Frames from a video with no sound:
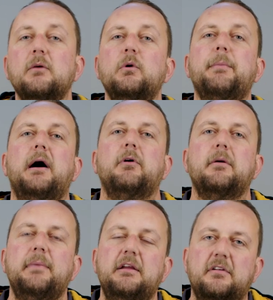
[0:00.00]
We might want
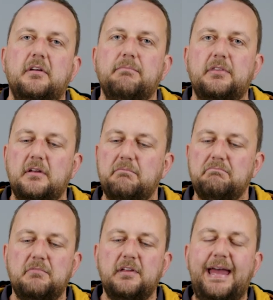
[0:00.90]
to measure the
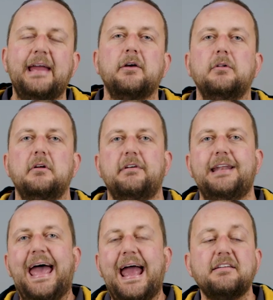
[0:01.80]
angle of
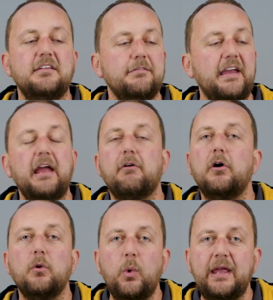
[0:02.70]
an active
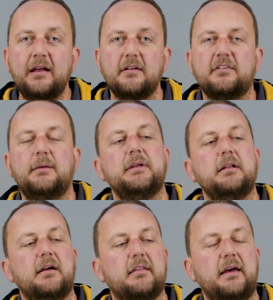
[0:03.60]
aero wing, something
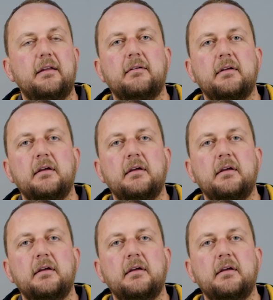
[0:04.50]
like that.